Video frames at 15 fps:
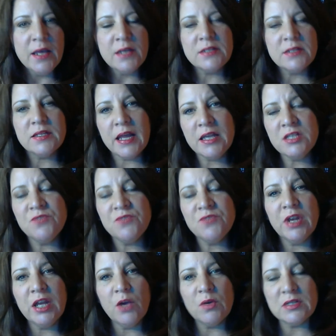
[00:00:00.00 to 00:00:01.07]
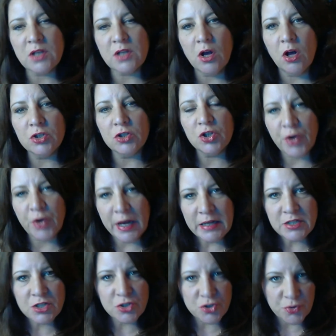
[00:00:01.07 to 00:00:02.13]
Today's video is called
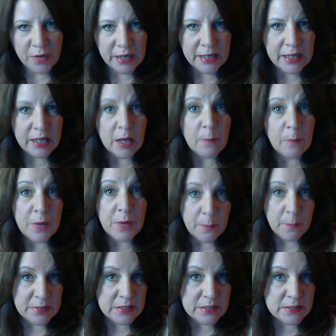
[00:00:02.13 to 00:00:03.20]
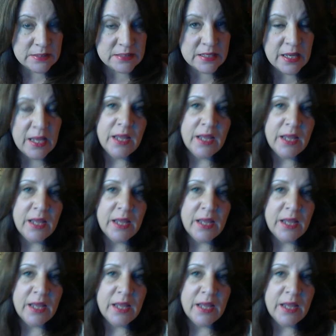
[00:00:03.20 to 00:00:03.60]
Crate Training Puppies.